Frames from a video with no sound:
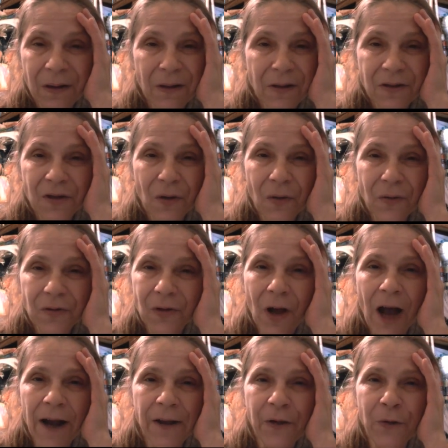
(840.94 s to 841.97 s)
So
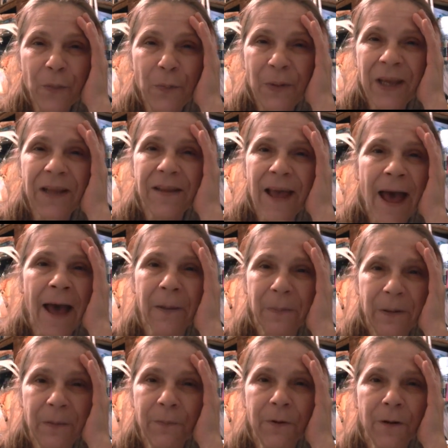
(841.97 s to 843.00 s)
how do you beat that,
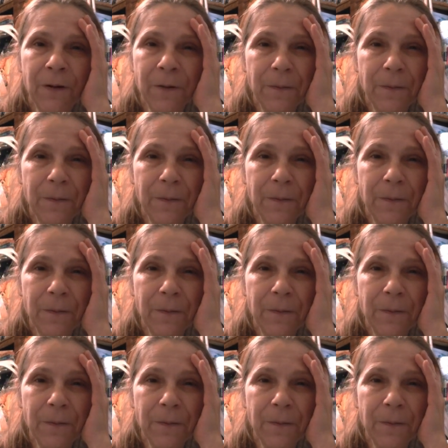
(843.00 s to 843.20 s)
people?